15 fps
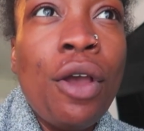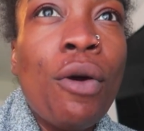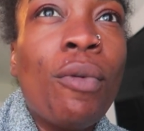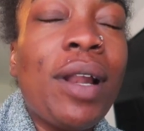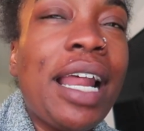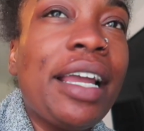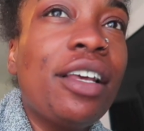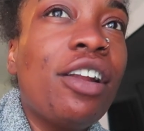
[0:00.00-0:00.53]

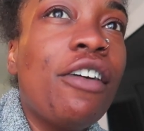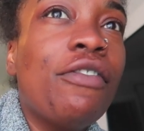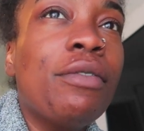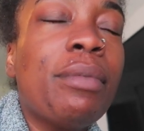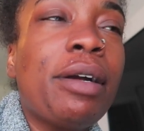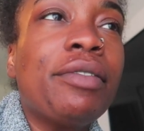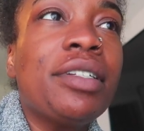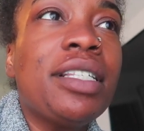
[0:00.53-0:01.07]
When I get off of
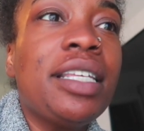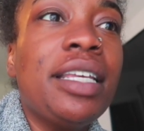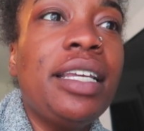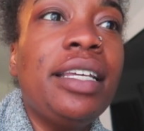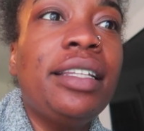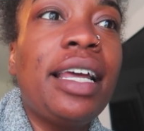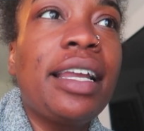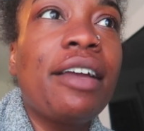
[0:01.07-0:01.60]
my
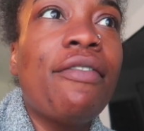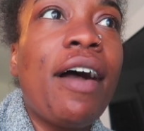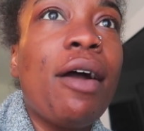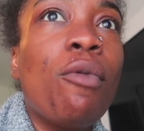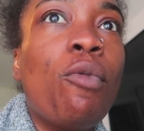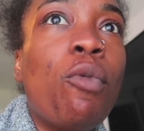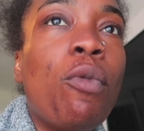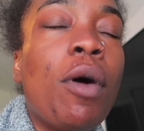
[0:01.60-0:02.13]
routine, like if
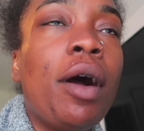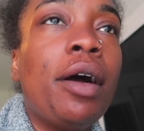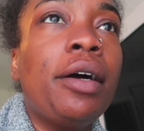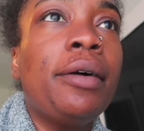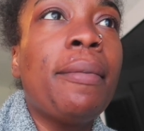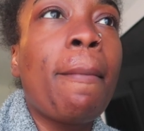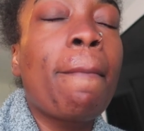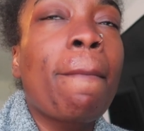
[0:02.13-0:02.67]
I
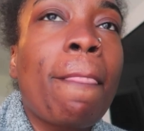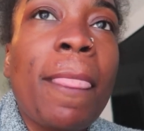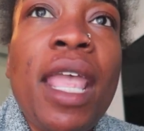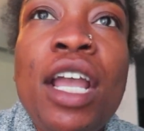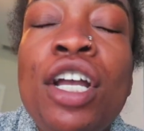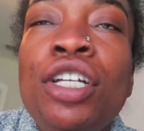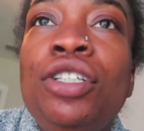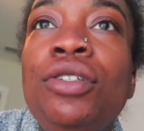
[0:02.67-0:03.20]
um
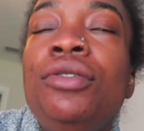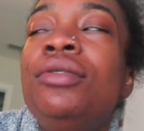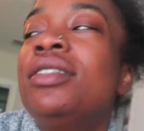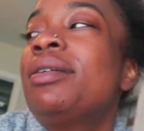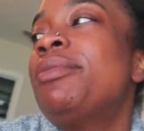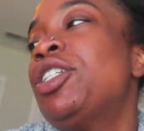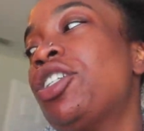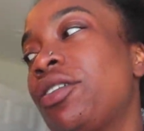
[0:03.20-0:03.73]
you
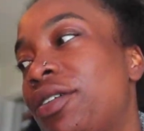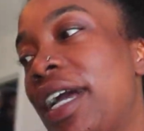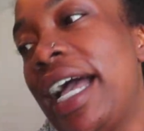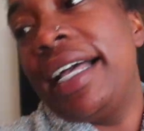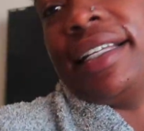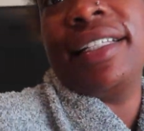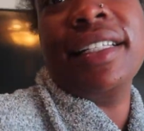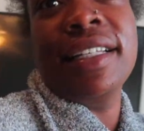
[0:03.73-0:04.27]
let me show you
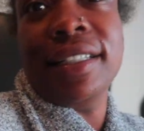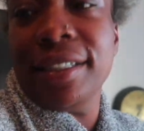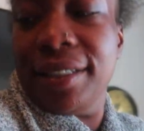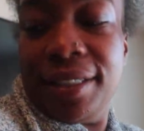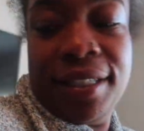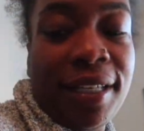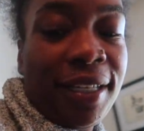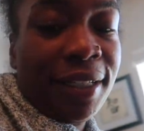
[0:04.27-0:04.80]
guys, because
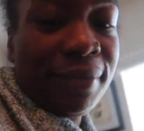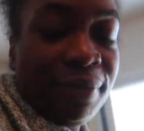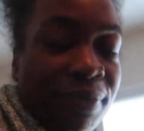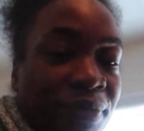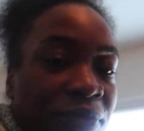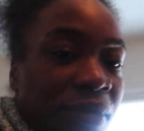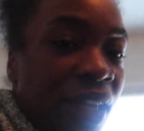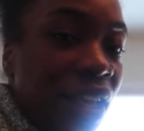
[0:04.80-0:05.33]

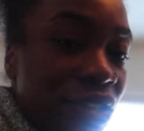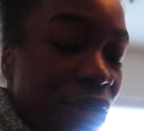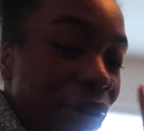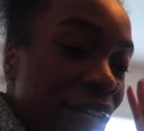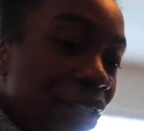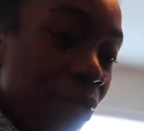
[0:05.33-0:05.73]
so in